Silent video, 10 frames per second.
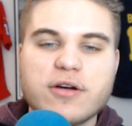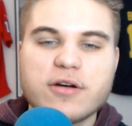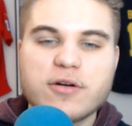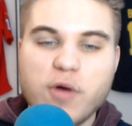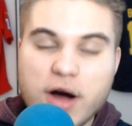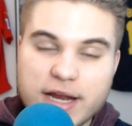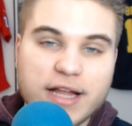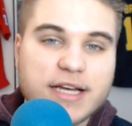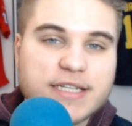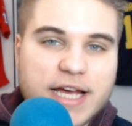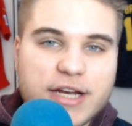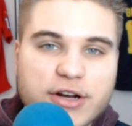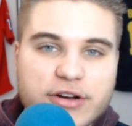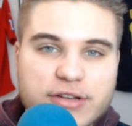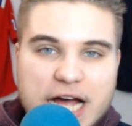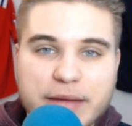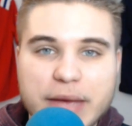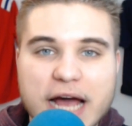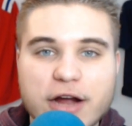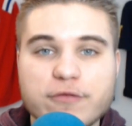Kwon Alexander,
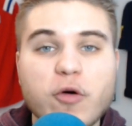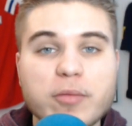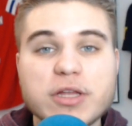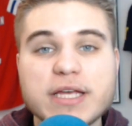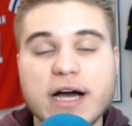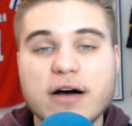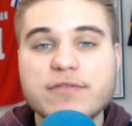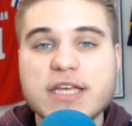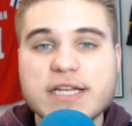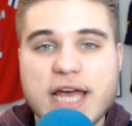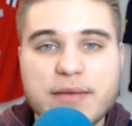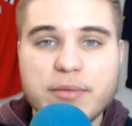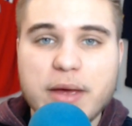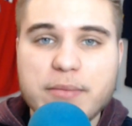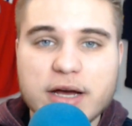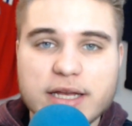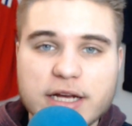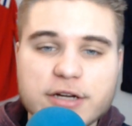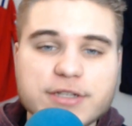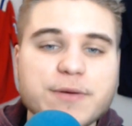linebacker, formerly of the Tampa Bay
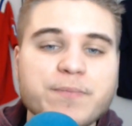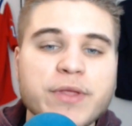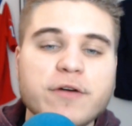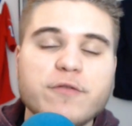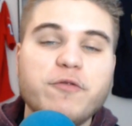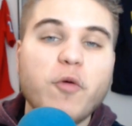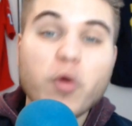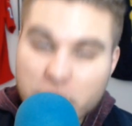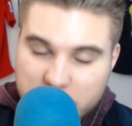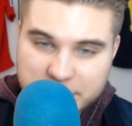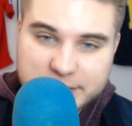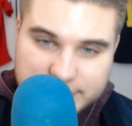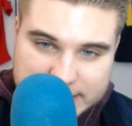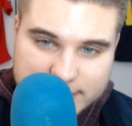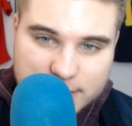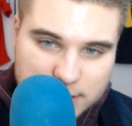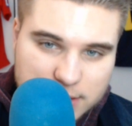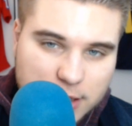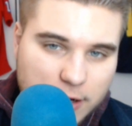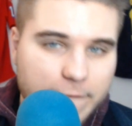Buccaneers. 4 years,
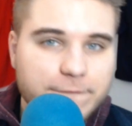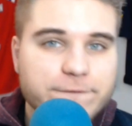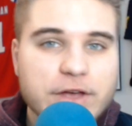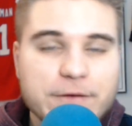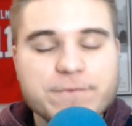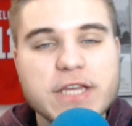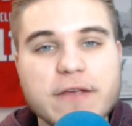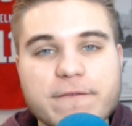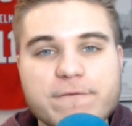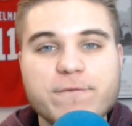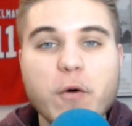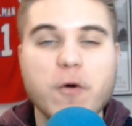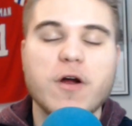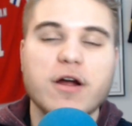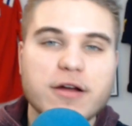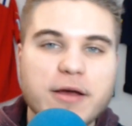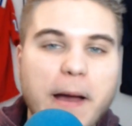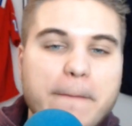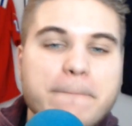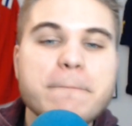$54
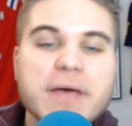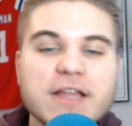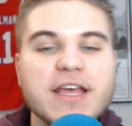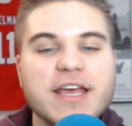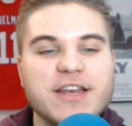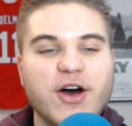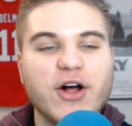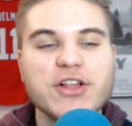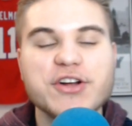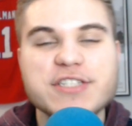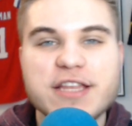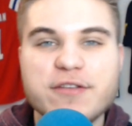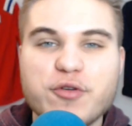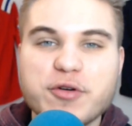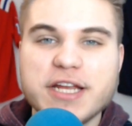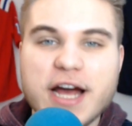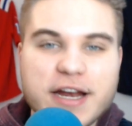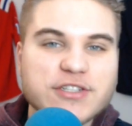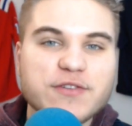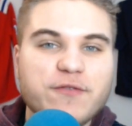million, and the
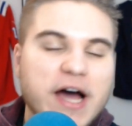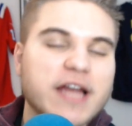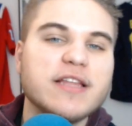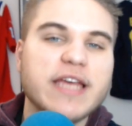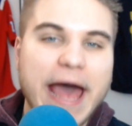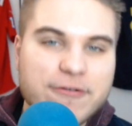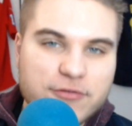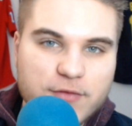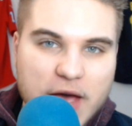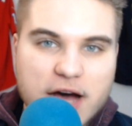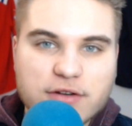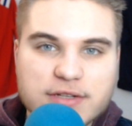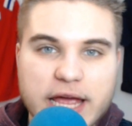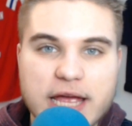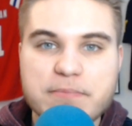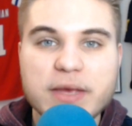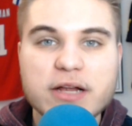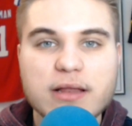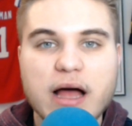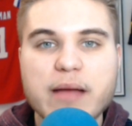49ers finally have found a
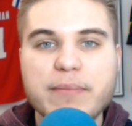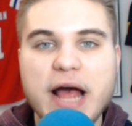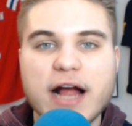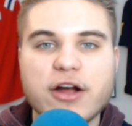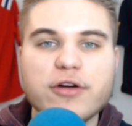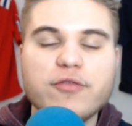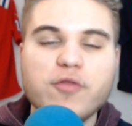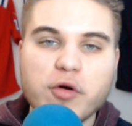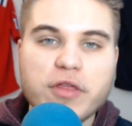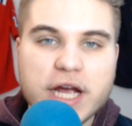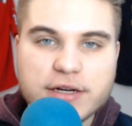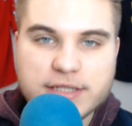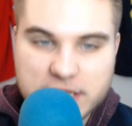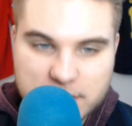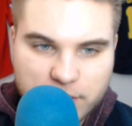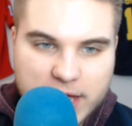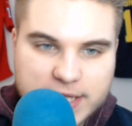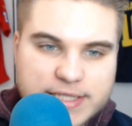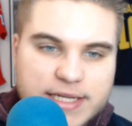middle linebacker for their defense.